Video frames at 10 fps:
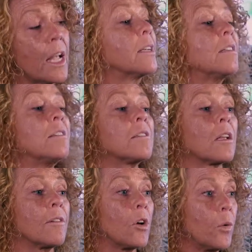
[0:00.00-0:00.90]
and
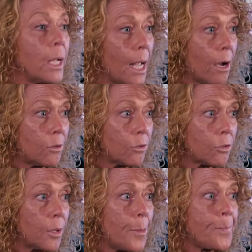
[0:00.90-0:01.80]
instead of going
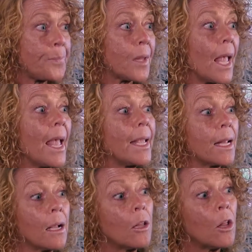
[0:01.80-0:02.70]
out and
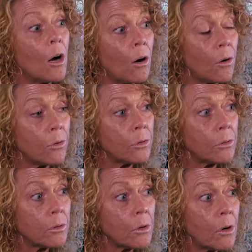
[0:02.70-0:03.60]
getting a loan
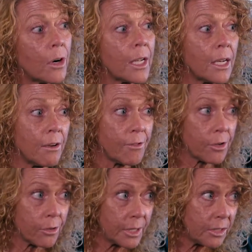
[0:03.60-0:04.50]
or getting
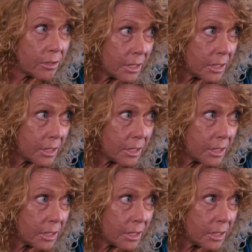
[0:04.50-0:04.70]
further into